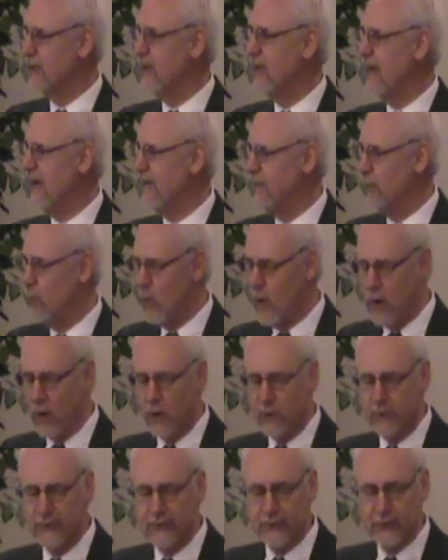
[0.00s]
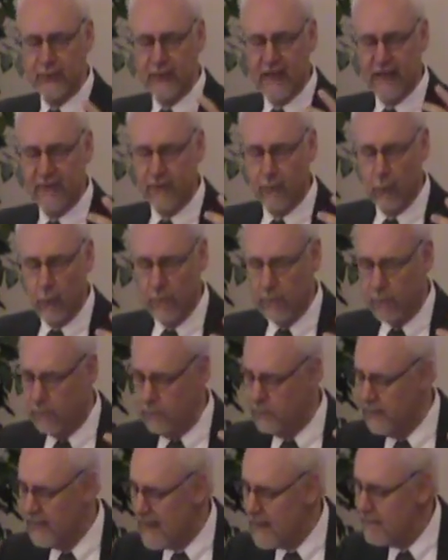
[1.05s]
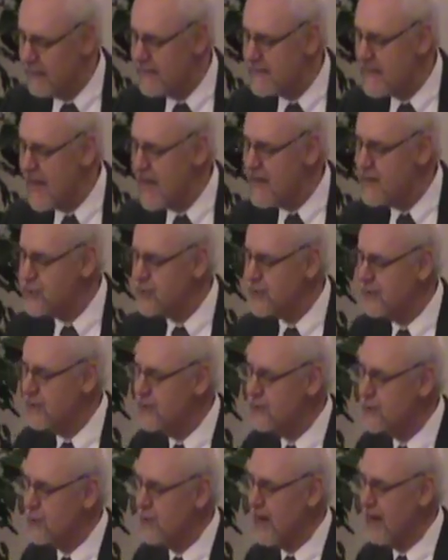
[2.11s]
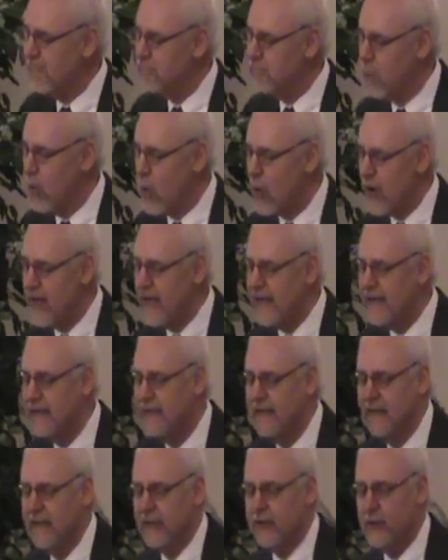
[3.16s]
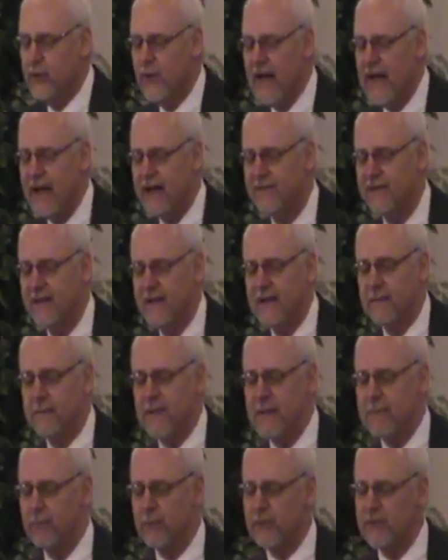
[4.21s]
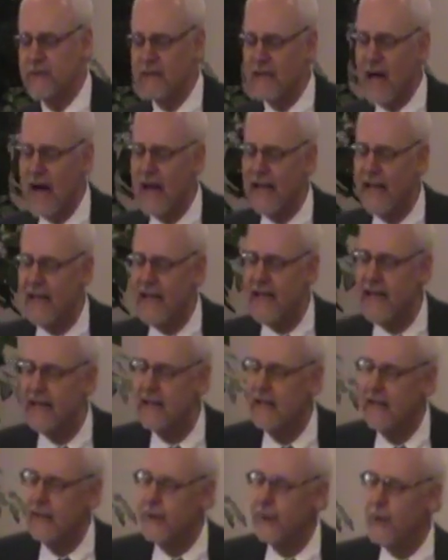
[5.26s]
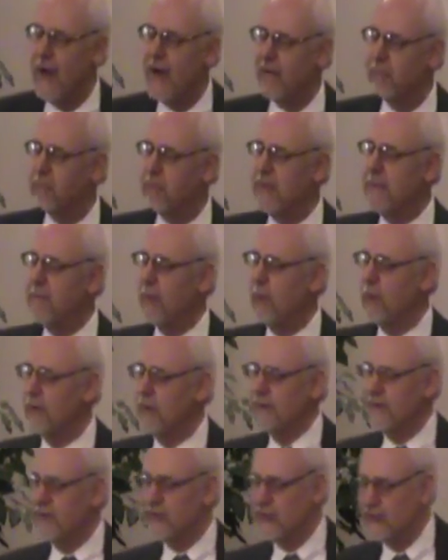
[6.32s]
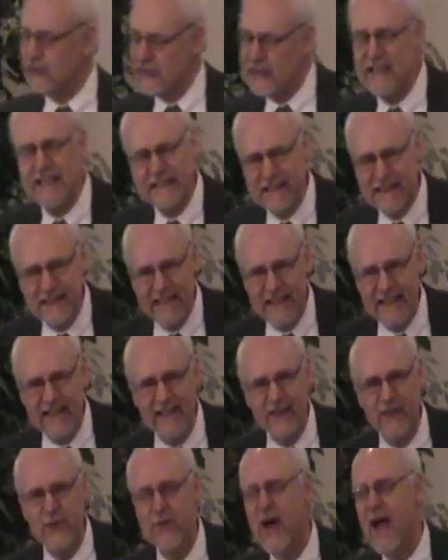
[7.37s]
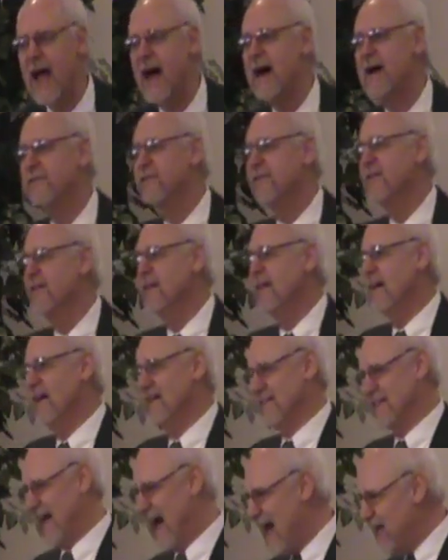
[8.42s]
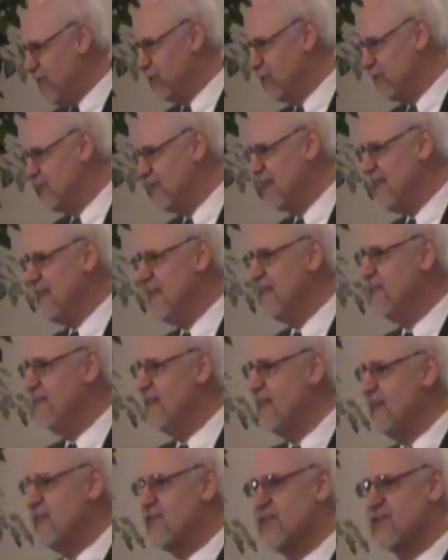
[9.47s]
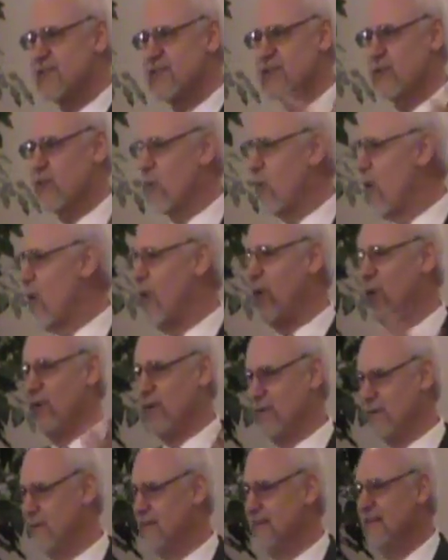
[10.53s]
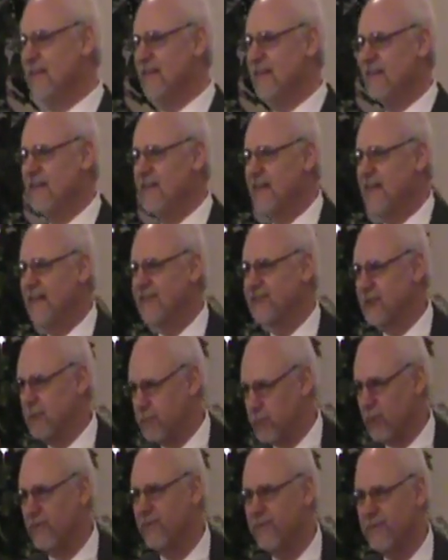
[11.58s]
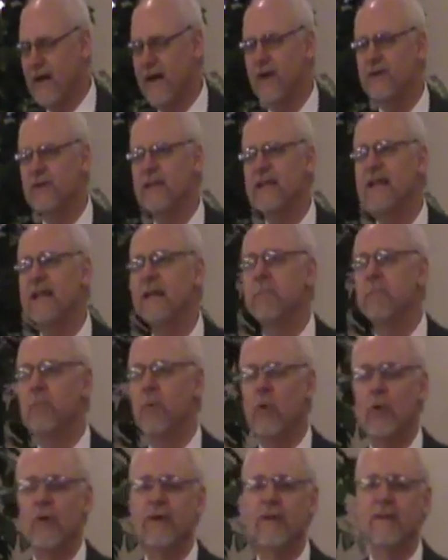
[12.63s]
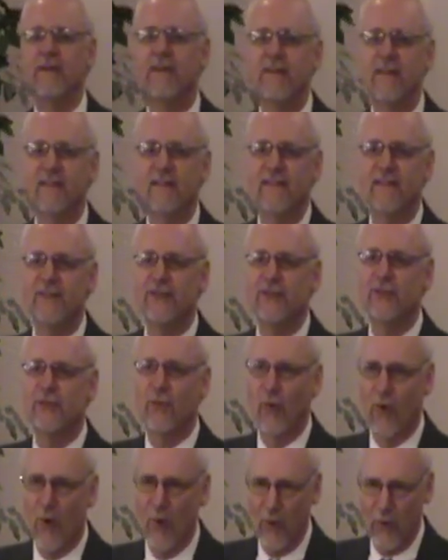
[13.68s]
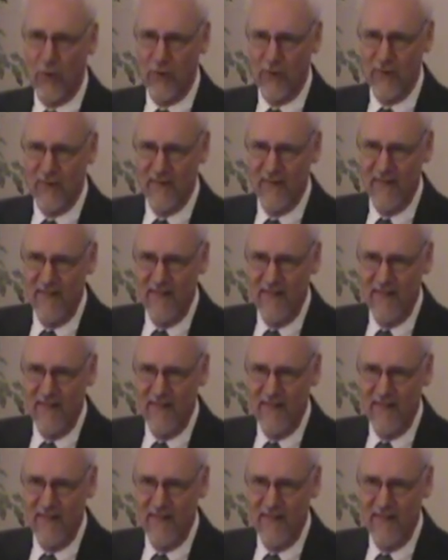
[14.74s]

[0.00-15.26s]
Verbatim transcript: So you have woes, you have lamentations, you have mourning, you have people lying, you have people stealing, you have a title deed. This scroll is a profoundly important scroll.